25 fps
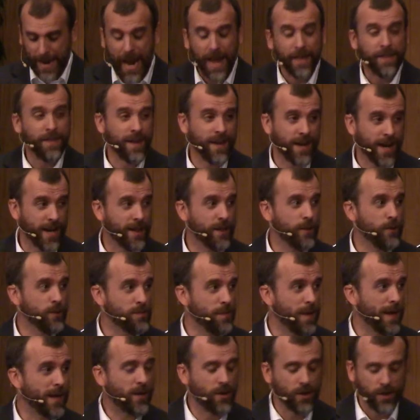I think I'd
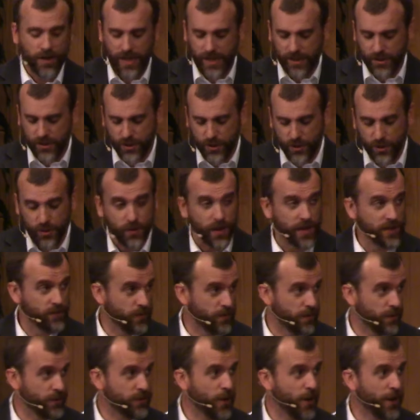lose my cookies too. That's
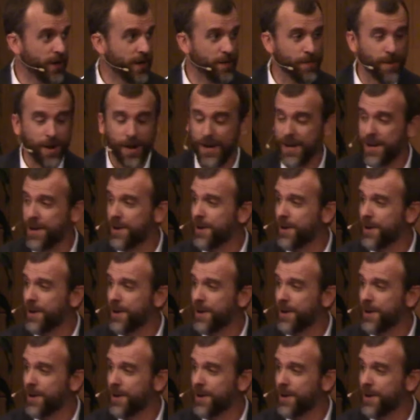what they're talking about